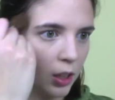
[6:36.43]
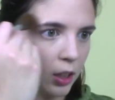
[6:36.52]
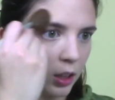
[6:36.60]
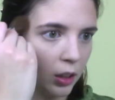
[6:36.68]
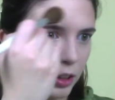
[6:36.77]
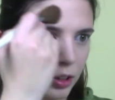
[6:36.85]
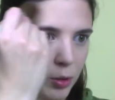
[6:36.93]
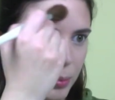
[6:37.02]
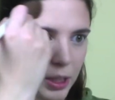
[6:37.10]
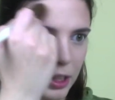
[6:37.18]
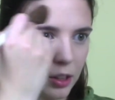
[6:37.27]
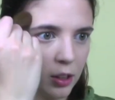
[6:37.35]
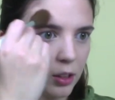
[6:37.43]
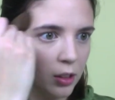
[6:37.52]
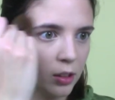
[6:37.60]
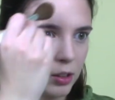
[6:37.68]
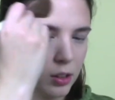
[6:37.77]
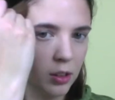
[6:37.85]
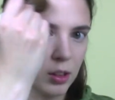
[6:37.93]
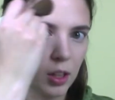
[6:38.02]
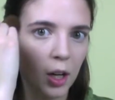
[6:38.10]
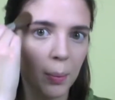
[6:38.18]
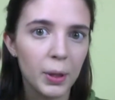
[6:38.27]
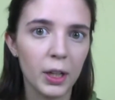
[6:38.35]
A little bit
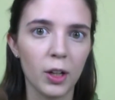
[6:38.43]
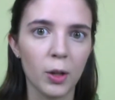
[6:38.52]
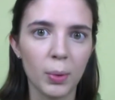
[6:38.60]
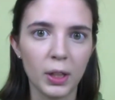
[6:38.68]
up here,